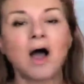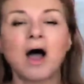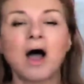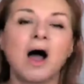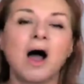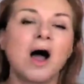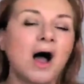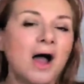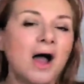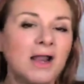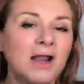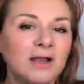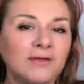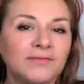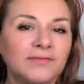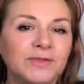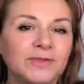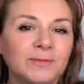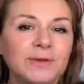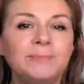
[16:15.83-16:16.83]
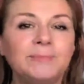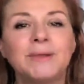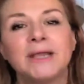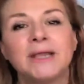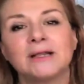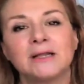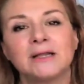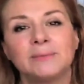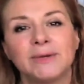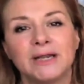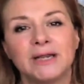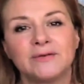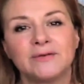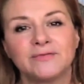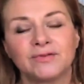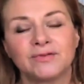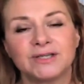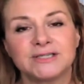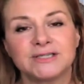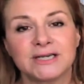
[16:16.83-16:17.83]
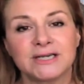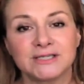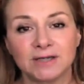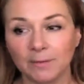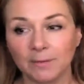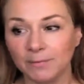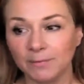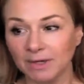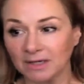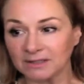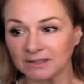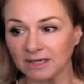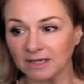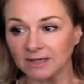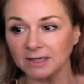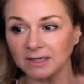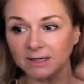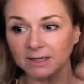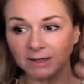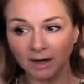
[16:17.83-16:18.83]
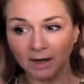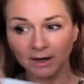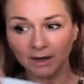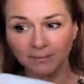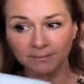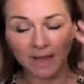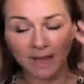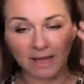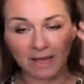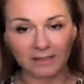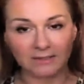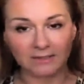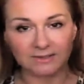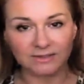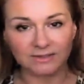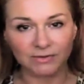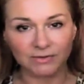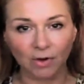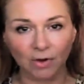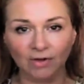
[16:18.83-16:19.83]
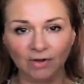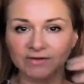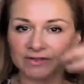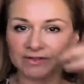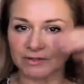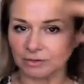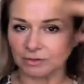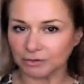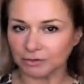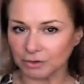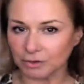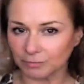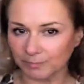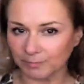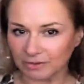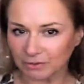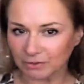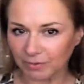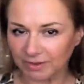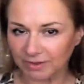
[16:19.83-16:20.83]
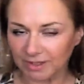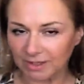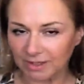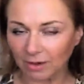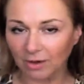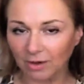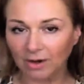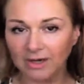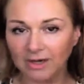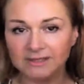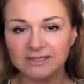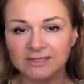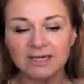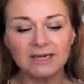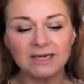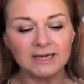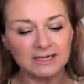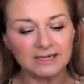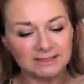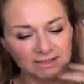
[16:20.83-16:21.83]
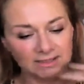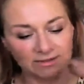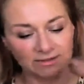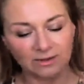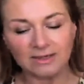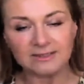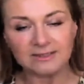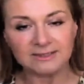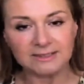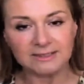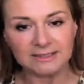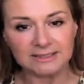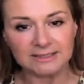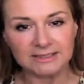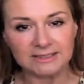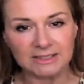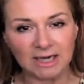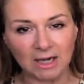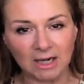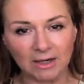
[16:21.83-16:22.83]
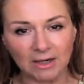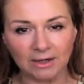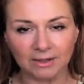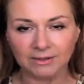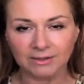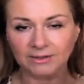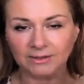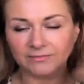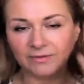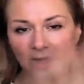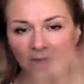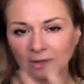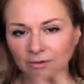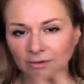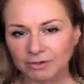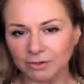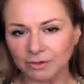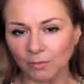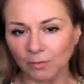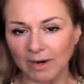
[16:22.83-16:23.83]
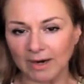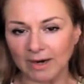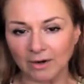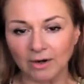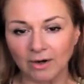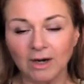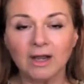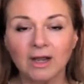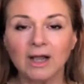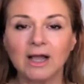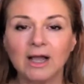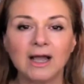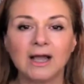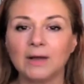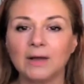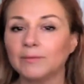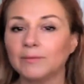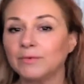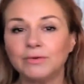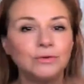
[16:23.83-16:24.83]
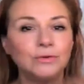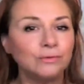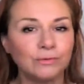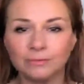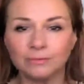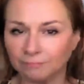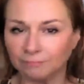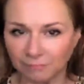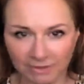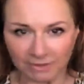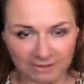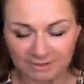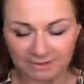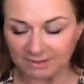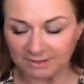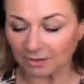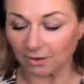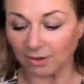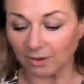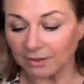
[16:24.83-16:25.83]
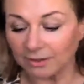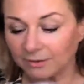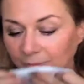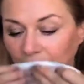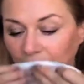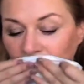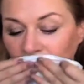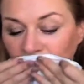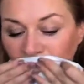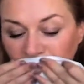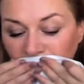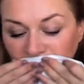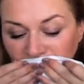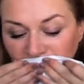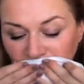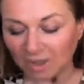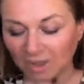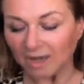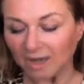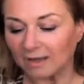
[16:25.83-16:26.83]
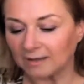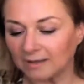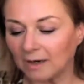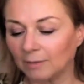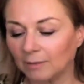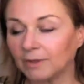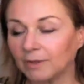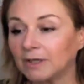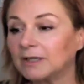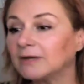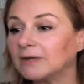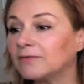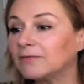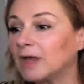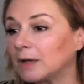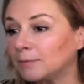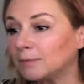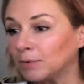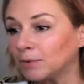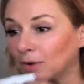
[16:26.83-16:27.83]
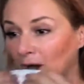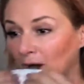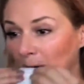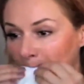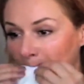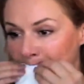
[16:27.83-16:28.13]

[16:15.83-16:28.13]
I love the pink lemonade for the daytime because I think it kind of balances off. It's not too much with the eyes. It's a nice, easy kind of color to wear. You can decide. Now I'm going to give that a blot.